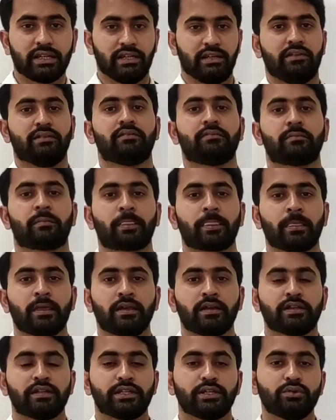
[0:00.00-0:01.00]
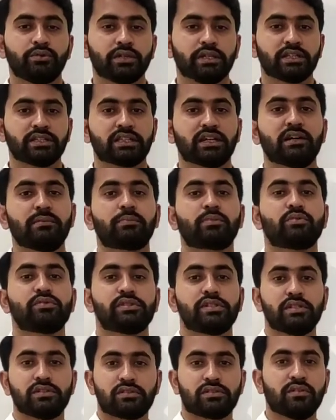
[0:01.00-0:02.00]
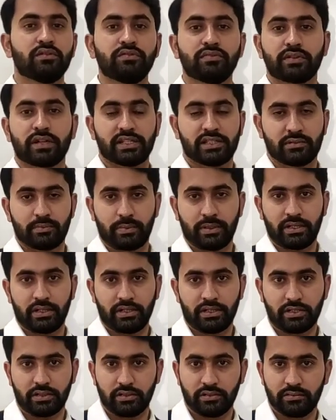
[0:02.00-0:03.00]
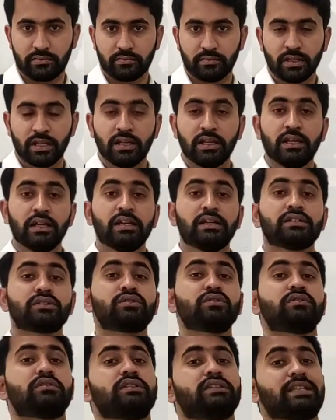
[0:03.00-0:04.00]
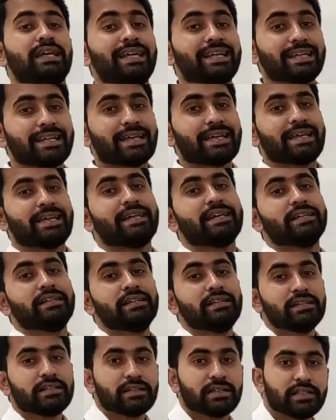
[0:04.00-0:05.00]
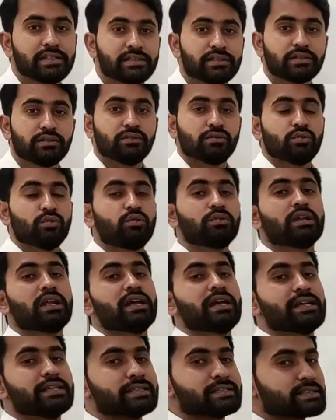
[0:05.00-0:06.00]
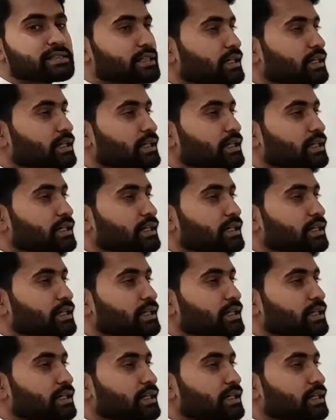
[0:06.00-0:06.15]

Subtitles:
in during the process of respiration, so that air is known as